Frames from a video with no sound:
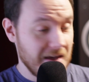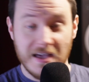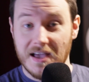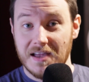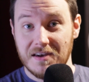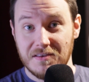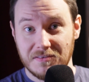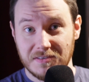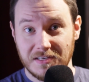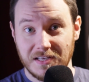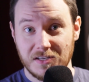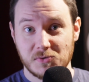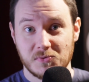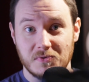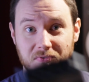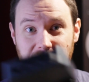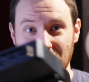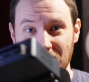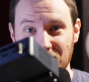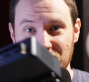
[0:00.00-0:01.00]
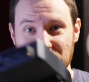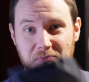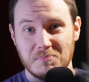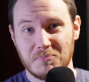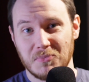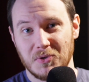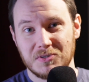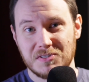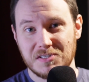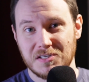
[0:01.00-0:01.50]
anything else with it. I have it as a
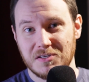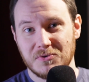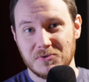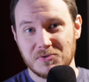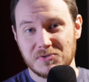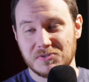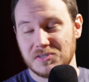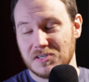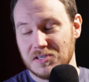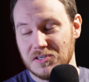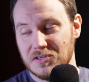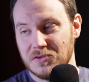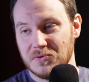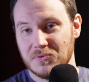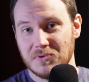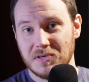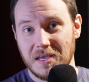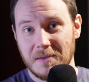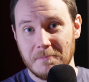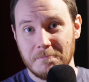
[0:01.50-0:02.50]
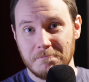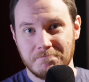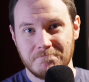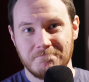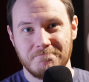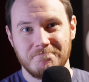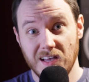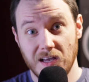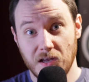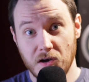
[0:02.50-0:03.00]
multi-use unit.
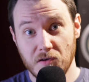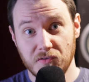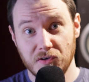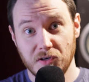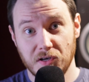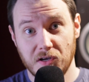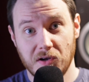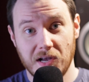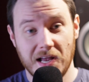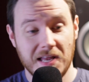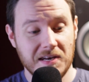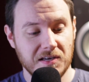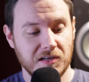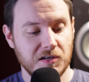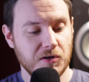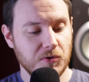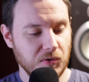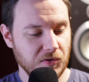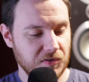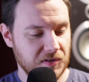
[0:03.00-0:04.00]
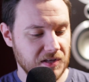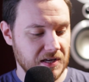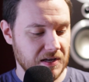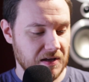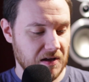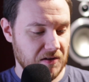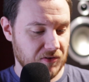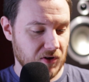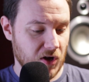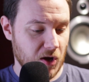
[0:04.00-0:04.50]
Another kind of cool
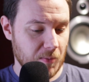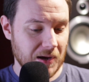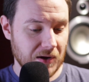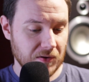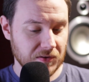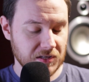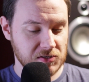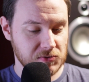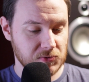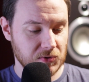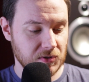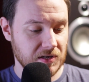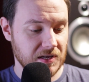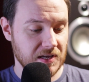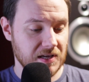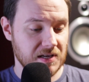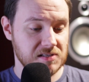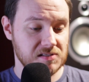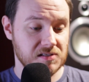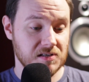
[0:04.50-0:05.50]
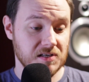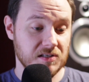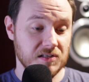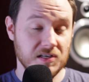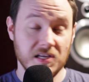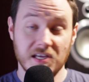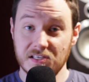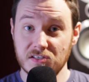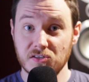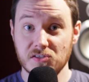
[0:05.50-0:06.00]
thing I thought about this one is that
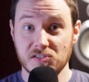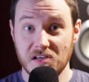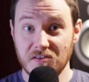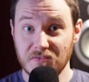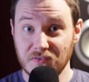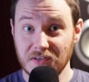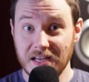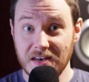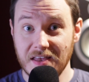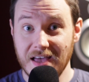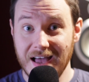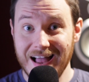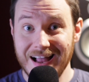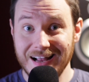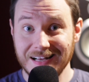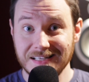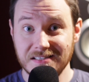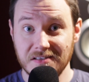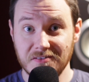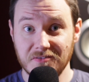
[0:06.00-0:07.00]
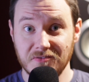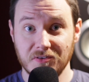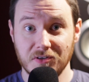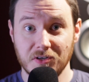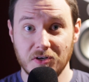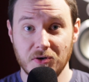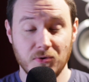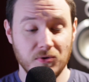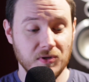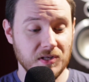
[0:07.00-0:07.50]
it does have kind of active
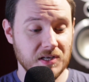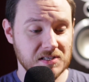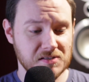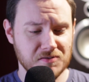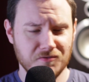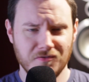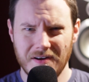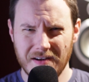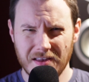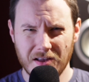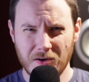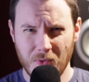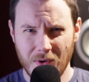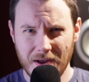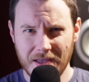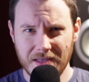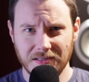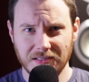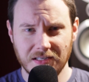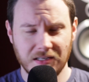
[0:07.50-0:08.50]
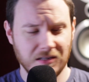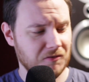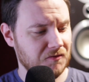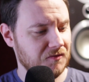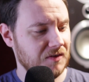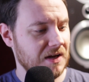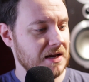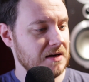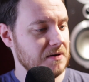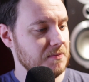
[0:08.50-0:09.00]
cooling. It's a very quiet little
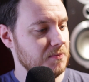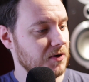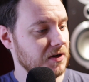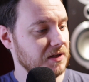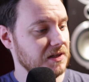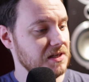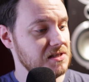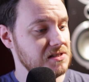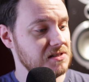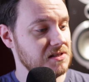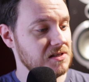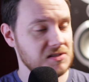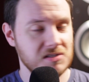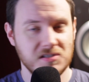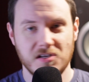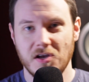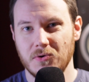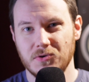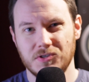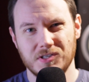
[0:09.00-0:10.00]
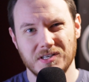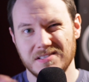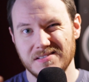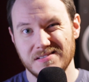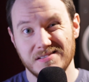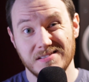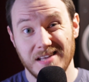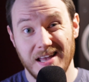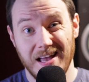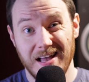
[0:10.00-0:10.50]
fan, but at least there's no
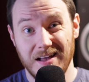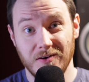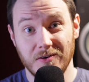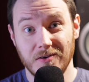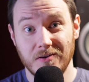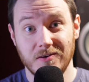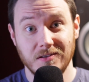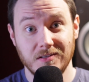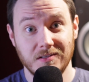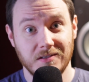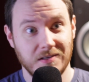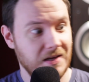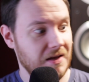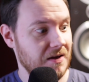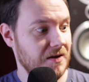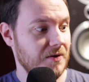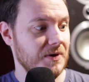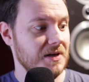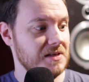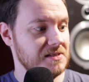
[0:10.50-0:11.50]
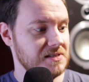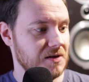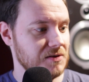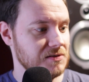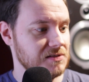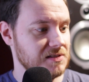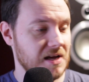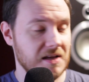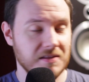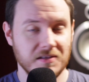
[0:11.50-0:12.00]
chance at all when it's
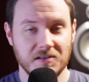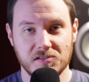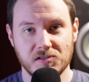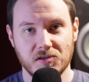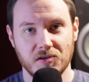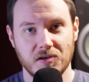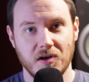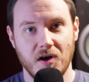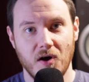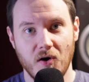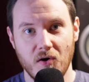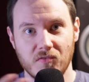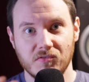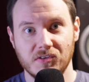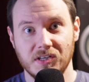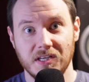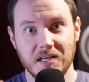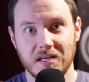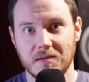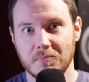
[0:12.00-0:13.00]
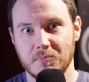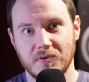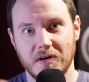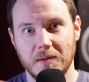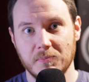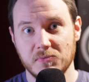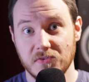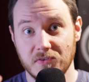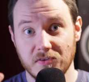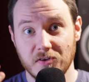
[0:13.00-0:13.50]
outside that it's going to overheat and
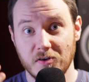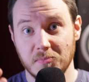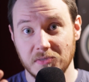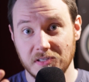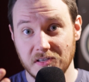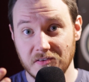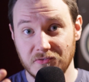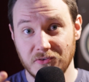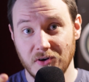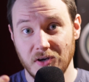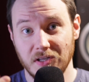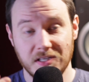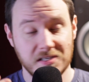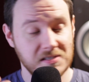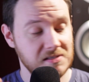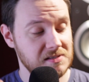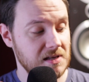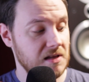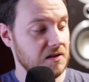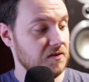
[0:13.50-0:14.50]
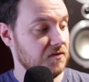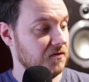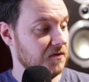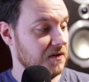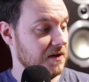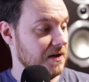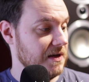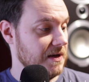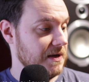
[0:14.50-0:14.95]
perhaps thermally throttle itself.